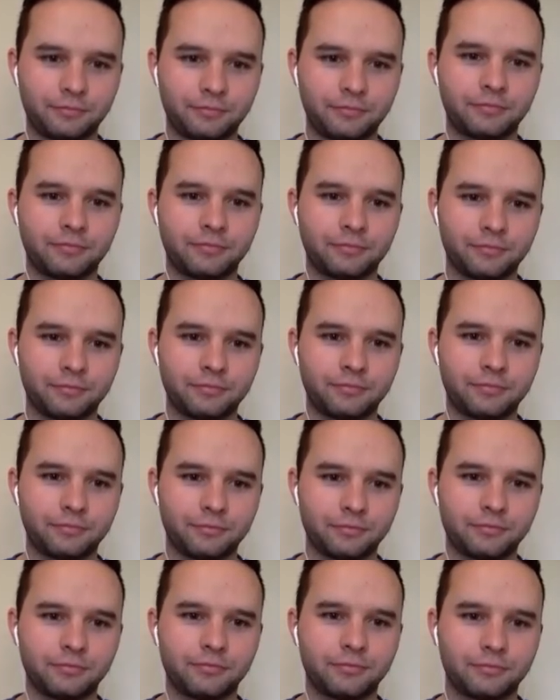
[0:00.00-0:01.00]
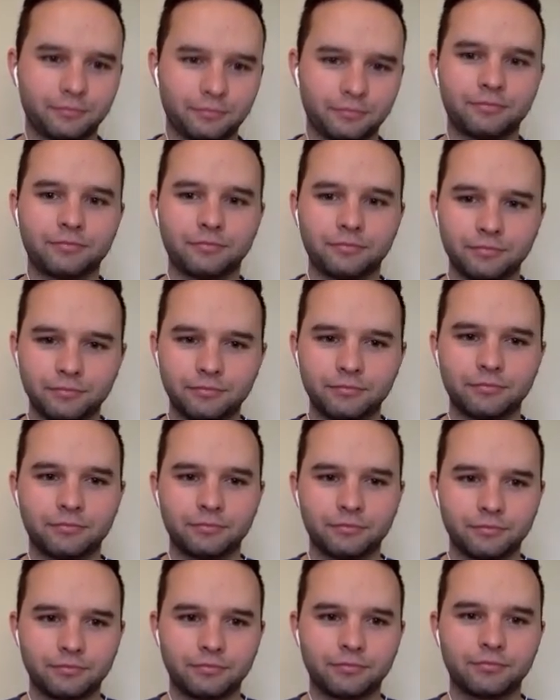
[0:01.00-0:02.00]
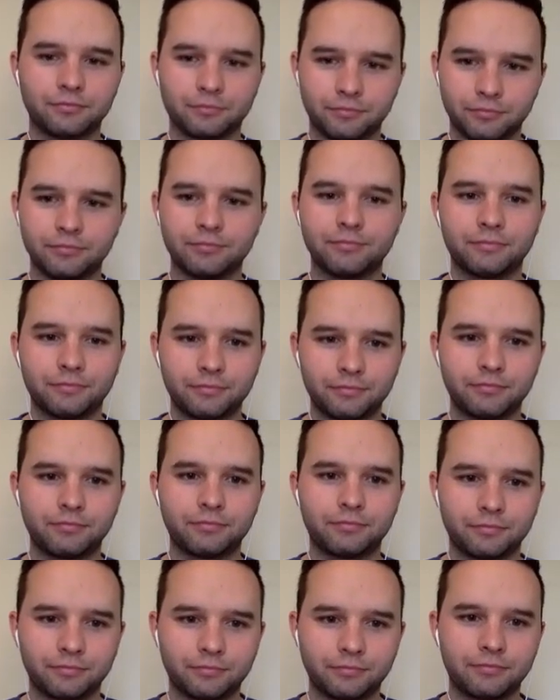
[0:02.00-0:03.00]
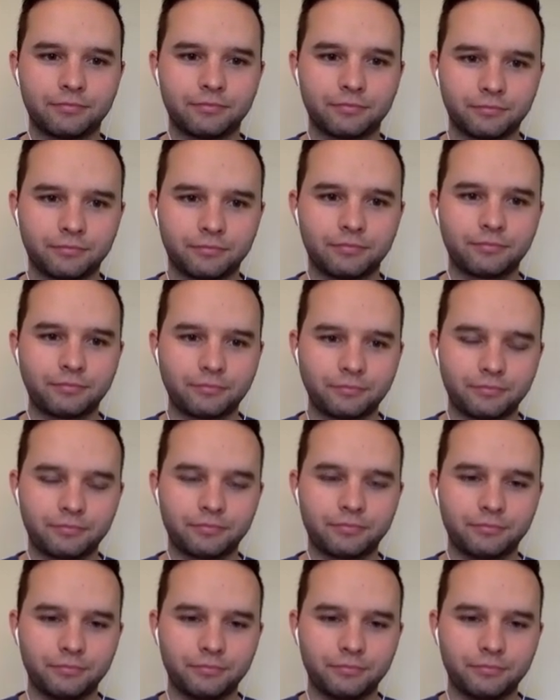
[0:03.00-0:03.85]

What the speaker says: No words are spoken by the person on screen.